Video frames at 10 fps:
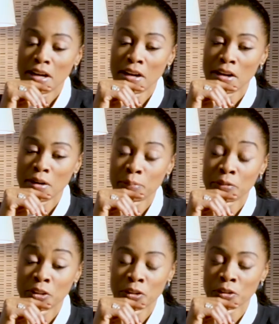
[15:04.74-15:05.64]

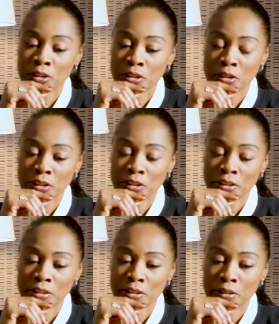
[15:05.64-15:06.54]

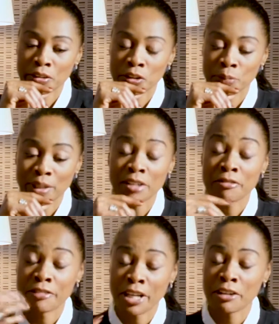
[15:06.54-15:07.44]
You make a
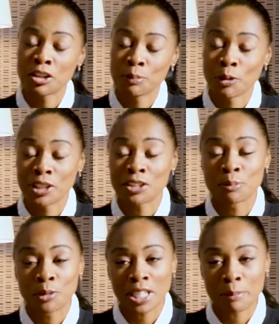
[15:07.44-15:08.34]
very good point, and you
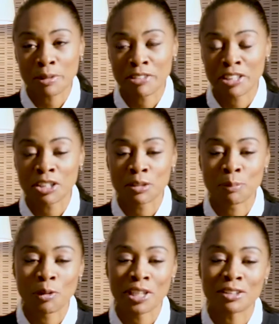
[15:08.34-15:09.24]
bring up a very good
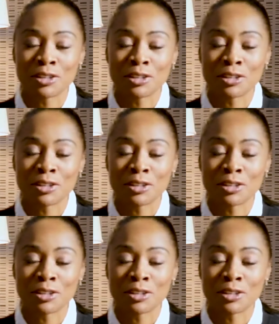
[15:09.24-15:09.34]
point.